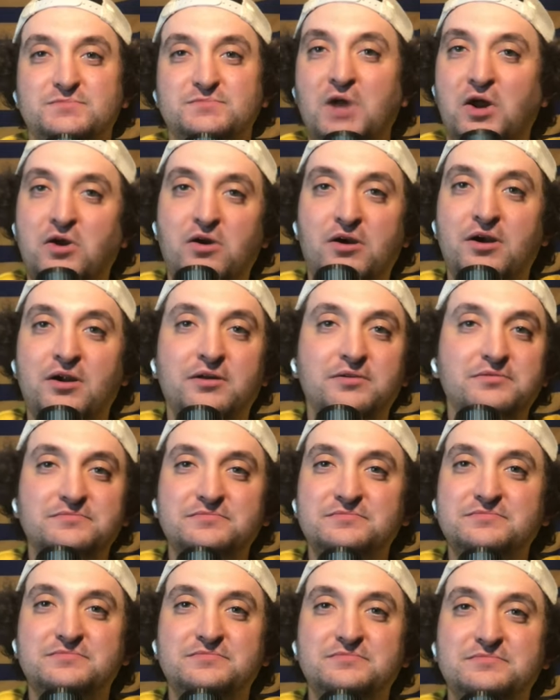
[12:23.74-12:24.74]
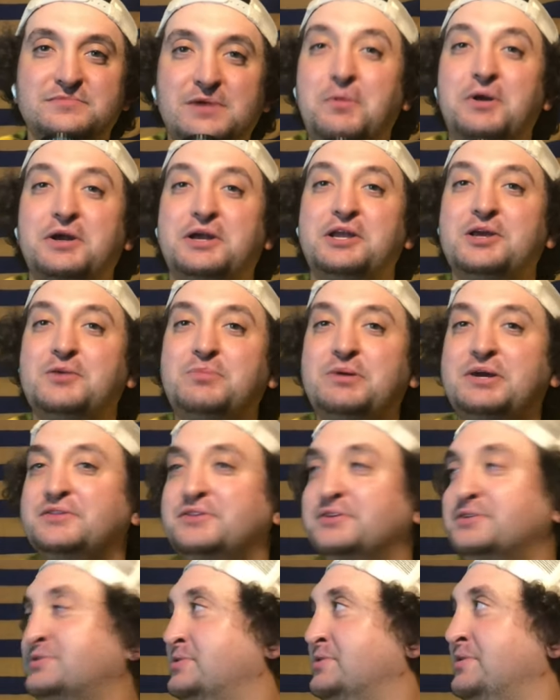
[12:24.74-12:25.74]
All right. You're I'm not getting paid
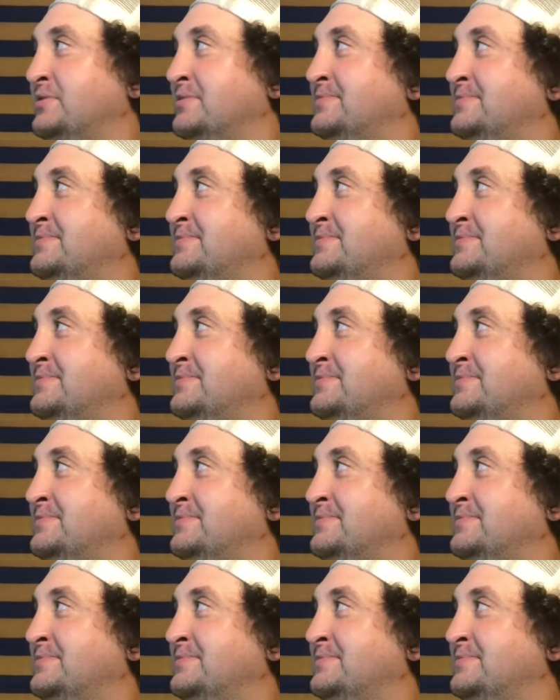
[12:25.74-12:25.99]
this year.